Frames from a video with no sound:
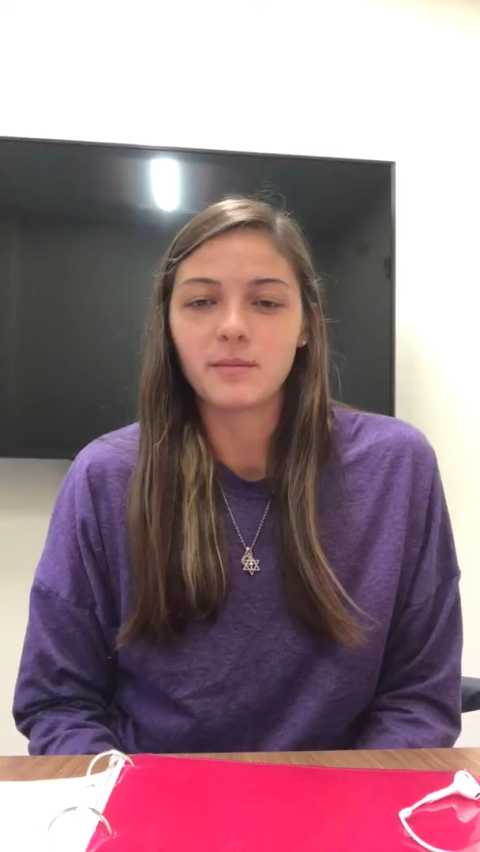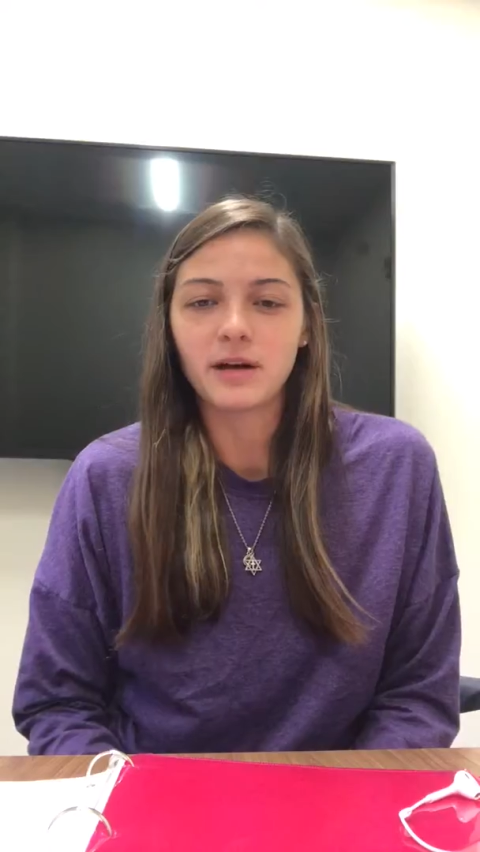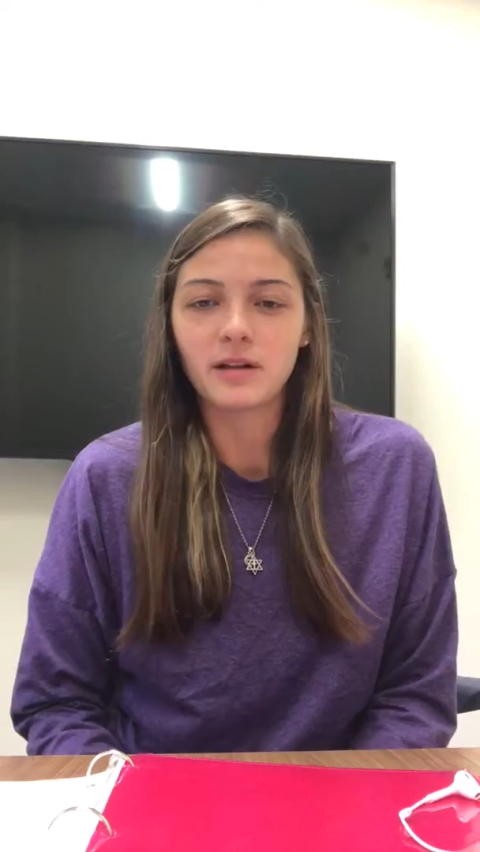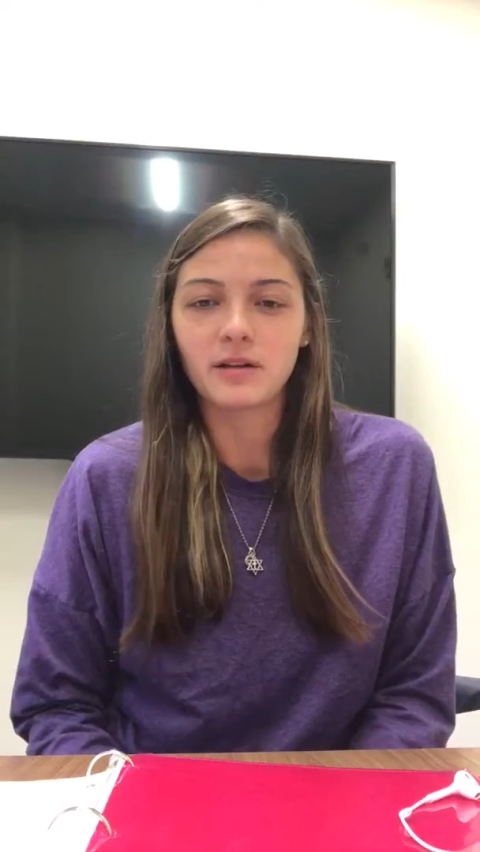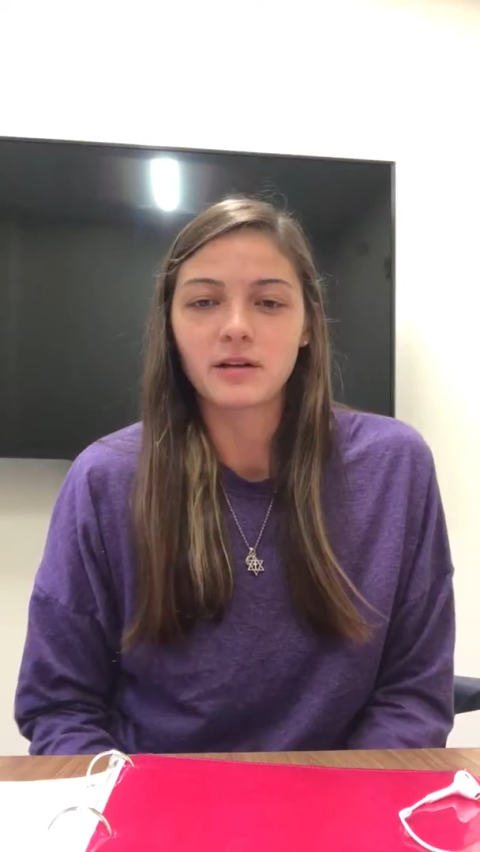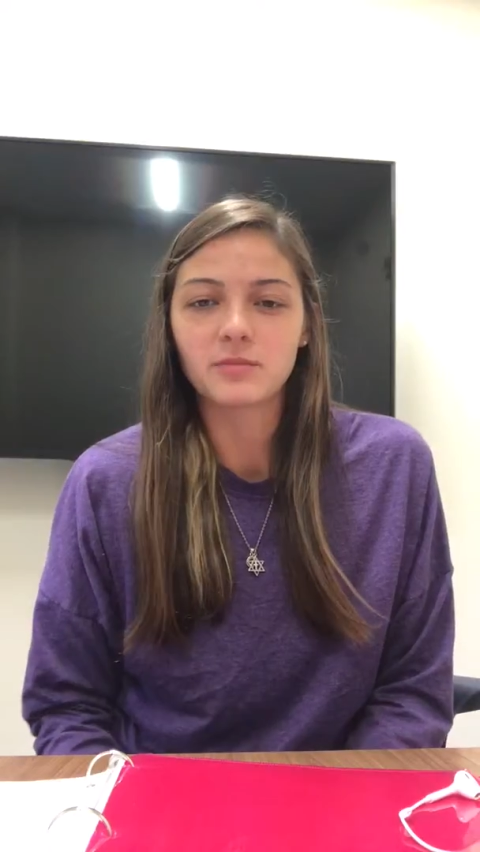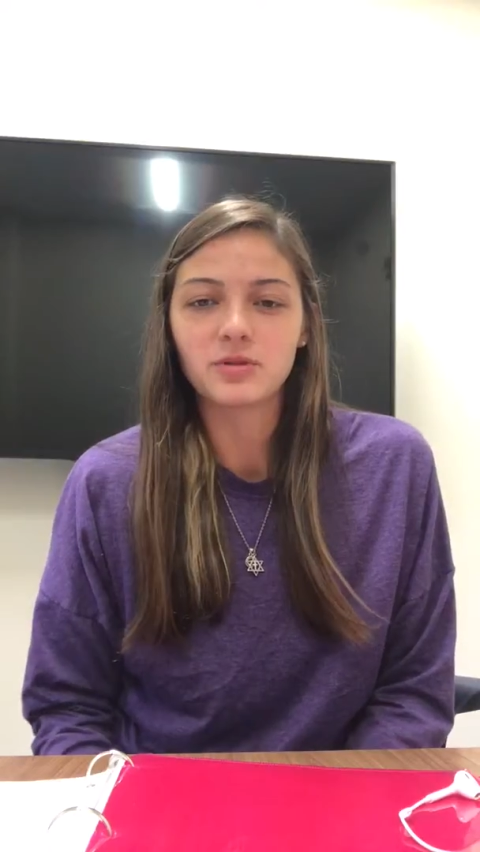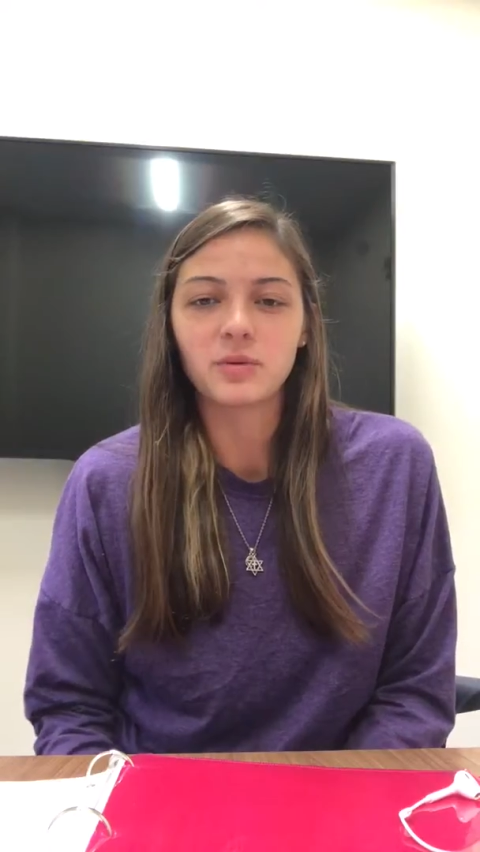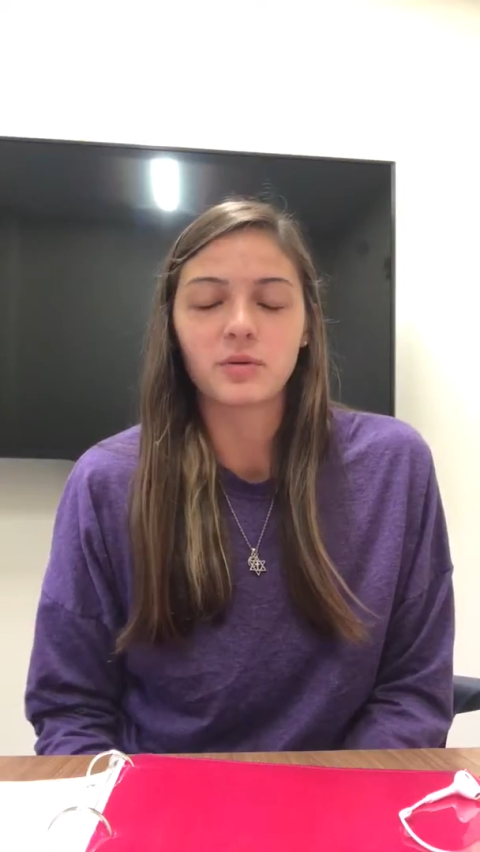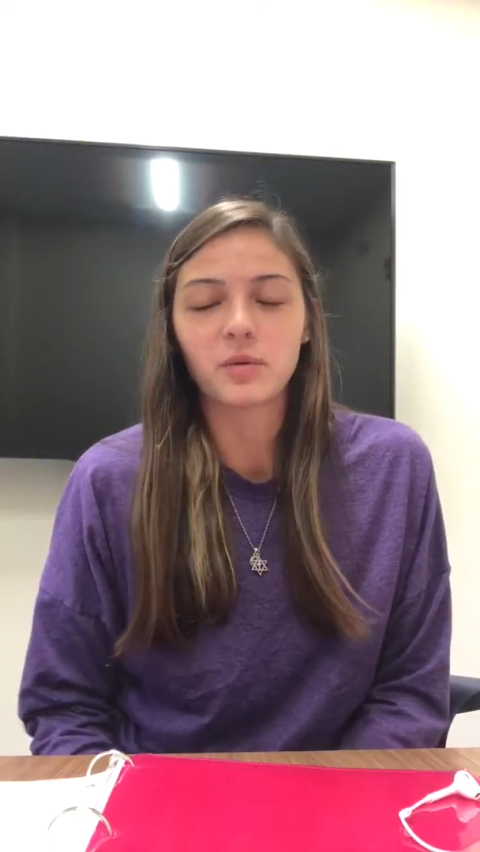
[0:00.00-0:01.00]
I look up
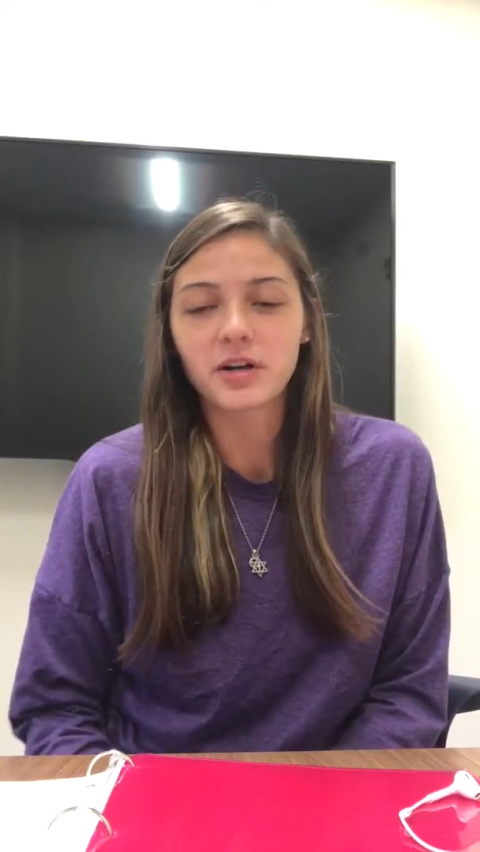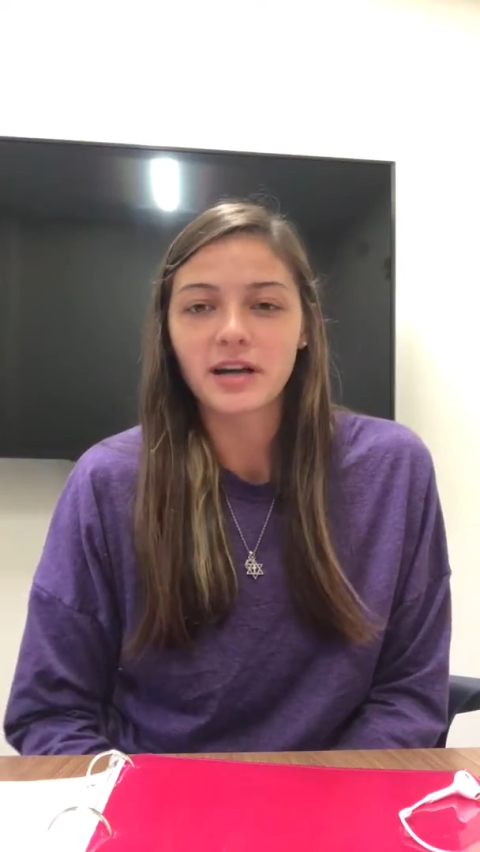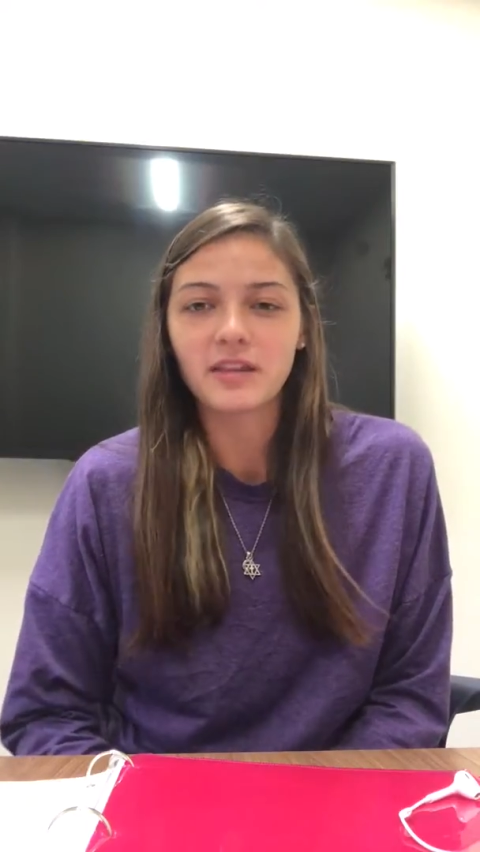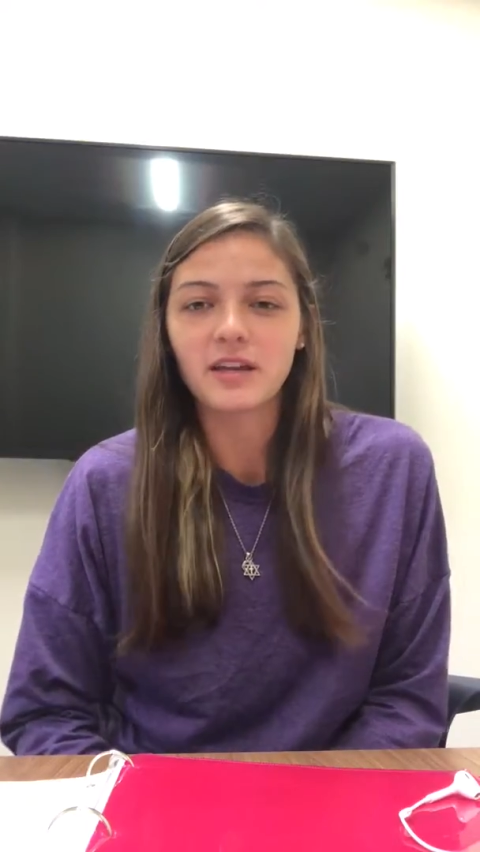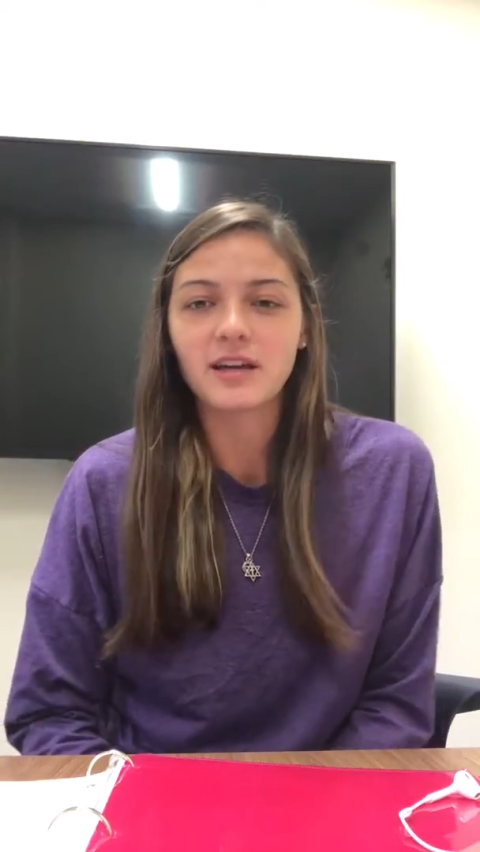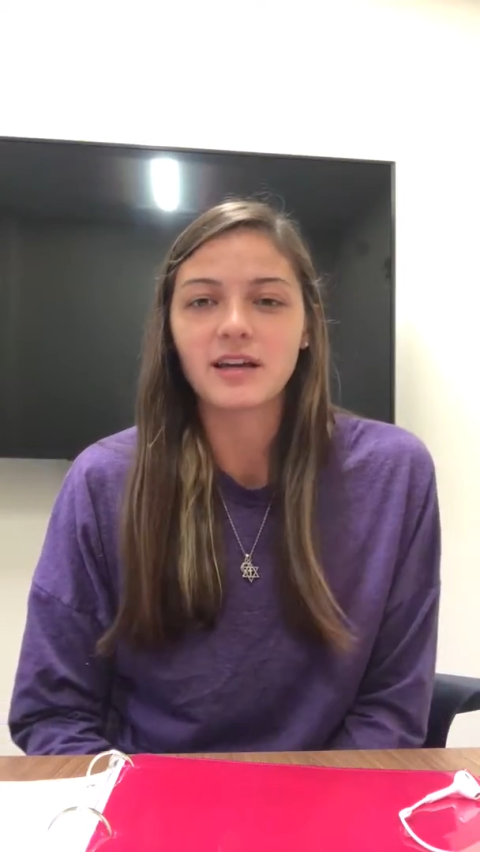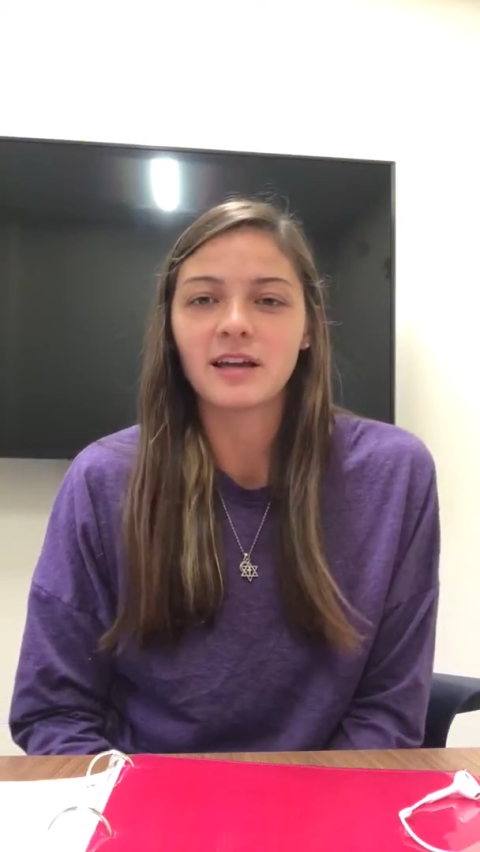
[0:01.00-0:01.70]
to her work ethic,